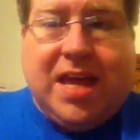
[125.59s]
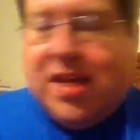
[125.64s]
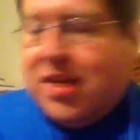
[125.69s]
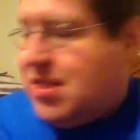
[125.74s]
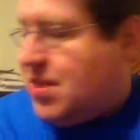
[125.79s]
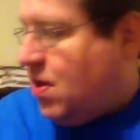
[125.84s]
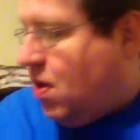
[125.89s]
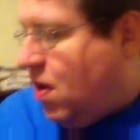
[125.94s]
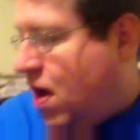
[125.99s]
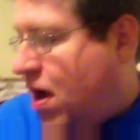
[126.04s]

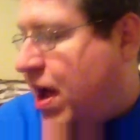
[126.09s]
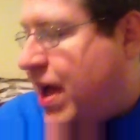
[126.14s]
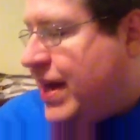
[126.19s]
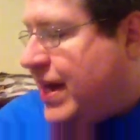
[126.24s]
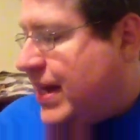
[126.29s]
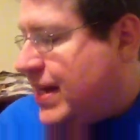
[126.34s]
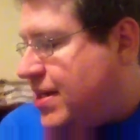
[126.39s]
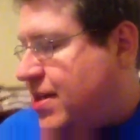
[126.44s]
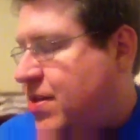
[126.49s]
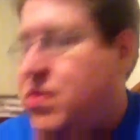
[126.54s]
So all I
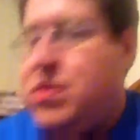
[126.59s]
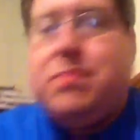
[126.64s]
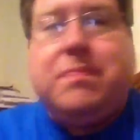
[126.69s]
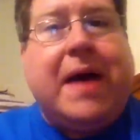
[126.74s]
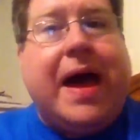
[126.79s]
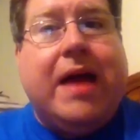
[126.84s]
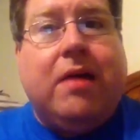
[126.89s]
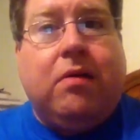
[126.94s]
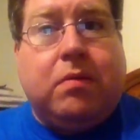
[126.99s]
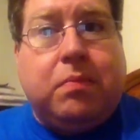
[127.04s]
need to do is
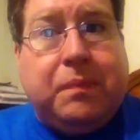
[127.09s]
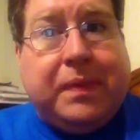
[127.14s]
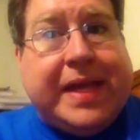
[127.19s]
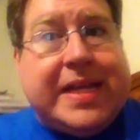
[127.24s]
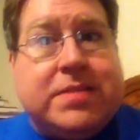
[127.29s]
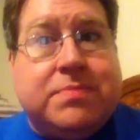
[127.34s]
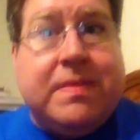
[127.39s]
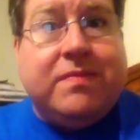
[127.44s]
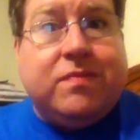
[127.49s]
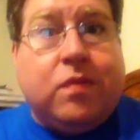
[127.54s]
buy a
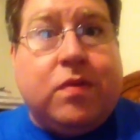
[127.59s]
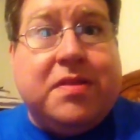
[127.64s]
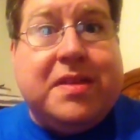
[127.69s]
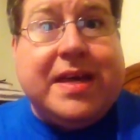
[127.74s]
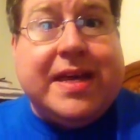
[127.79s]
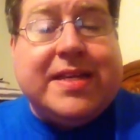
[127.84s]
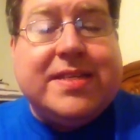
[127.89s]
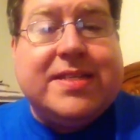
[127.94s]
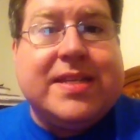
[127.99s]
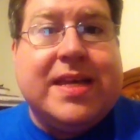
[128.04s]
replacement for
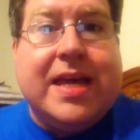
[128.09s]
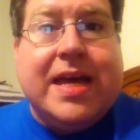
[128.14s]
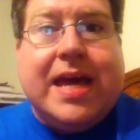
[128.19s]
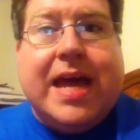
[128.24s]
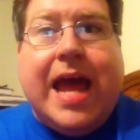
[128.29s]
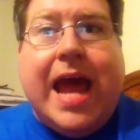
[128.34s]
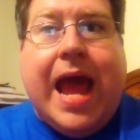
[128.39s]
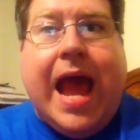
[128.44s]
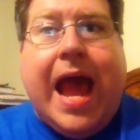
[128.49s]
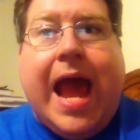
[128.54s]
this,
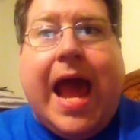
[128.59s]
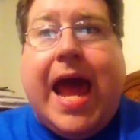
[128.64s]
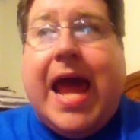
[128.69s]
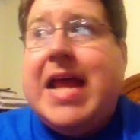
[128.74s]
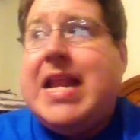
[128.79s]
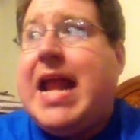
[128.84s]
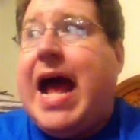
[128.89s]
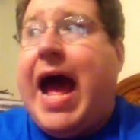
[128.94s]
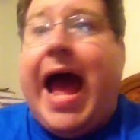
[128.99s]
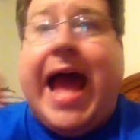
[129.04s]

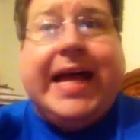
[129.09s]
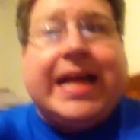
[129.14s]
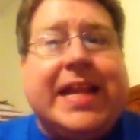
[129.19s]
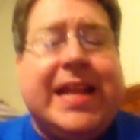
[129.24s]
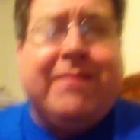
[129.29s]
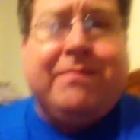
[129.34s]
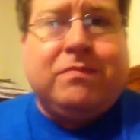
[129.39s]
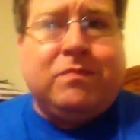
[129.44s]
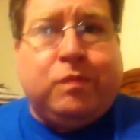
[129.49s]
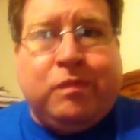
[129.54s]
and I
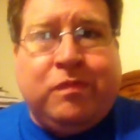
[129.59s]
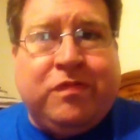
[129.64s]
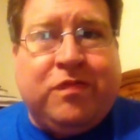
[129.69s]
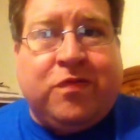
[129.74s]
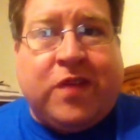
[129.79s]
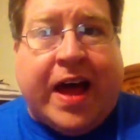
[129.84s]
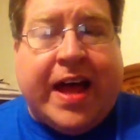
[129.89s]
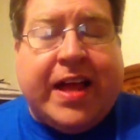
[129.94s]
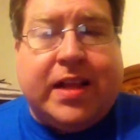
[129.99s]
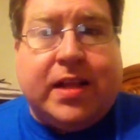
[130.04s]
can
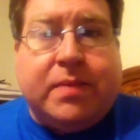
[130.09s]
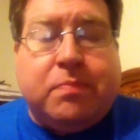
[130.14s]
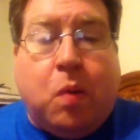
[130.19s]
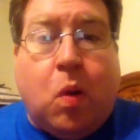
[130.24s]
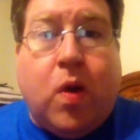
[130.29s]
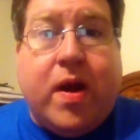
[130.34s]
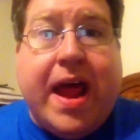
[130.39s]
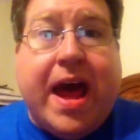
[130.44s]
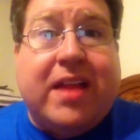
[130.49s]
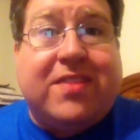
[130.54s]
finally
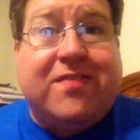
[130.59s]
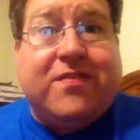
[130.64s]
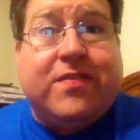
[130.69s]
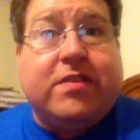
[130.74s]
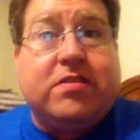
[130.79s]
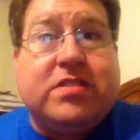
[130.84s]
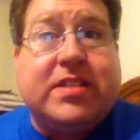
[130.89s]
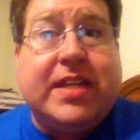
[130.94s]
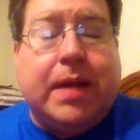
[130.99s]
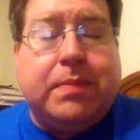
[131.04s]
port out the
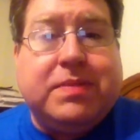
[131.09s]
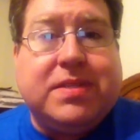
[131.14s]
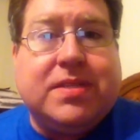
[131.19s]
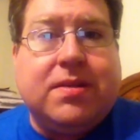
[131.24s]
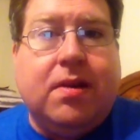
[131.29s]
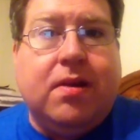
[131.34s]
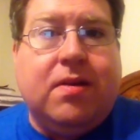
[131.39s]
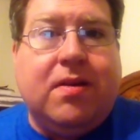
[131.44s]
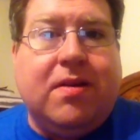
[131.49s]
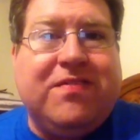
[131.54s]
first
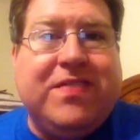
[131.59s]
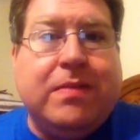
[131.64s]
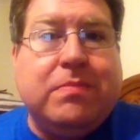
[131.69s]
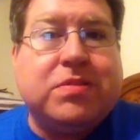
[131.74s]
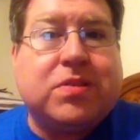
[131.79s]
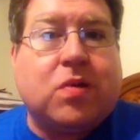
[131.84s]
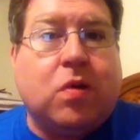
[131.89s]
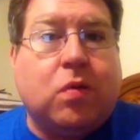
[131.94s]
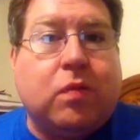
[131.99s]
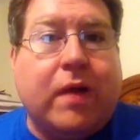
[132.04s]
episode of Film
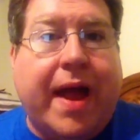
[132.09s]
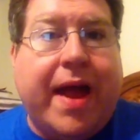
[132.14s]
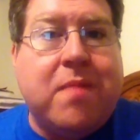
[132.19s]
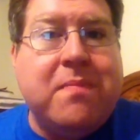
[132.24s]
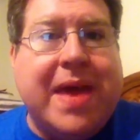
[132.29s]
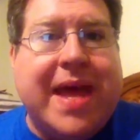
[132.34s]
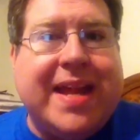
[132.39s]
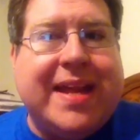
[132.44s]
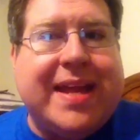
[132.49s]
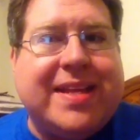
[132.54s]
School
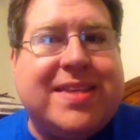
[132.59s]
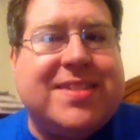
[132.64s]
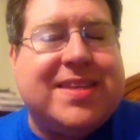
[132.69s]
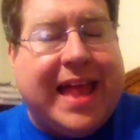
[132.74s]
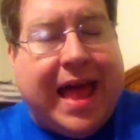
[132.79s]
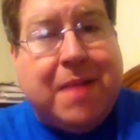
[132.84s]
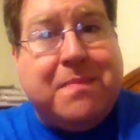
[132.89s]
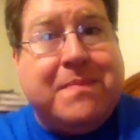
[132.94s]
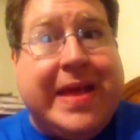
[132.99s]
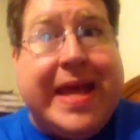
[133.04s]
Recommended. So
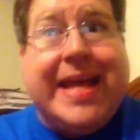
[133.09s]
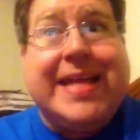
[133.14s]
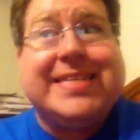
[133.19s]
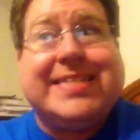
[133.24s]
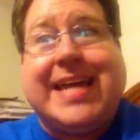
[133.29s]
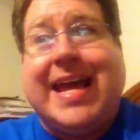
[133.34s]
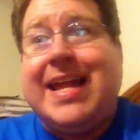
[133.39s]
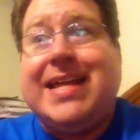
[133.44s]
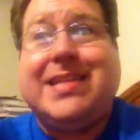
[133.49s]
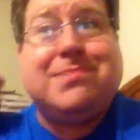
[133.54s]
that means
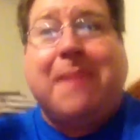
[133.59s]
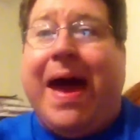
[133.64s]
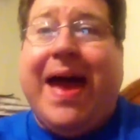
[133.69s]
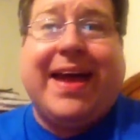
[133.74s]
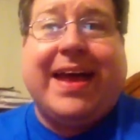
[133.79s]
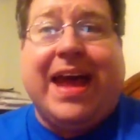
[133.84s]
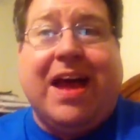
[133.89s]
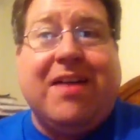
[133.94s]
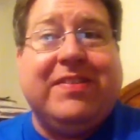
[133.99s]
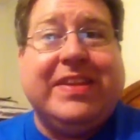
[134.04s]
that it's
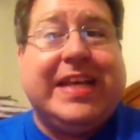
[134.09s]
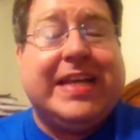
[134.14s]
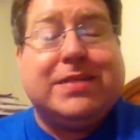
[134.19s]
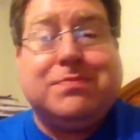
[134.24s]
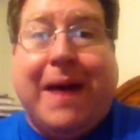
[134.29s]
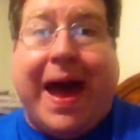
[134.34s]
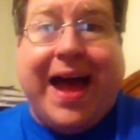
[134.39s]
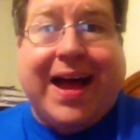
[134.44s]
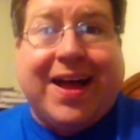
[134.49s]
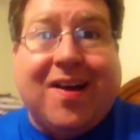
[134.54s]
back. Everything's
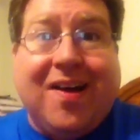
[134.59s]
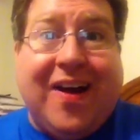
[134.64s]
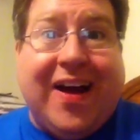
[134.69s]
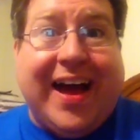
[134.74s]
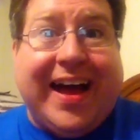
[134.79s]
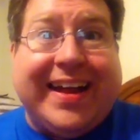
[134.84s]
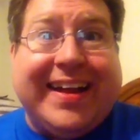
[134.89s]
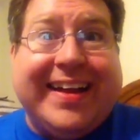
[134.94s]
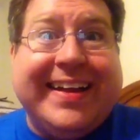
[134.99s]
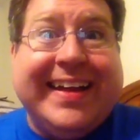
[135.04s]
back
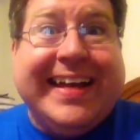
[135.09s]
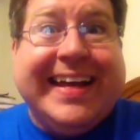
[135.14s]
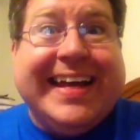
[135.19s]
on.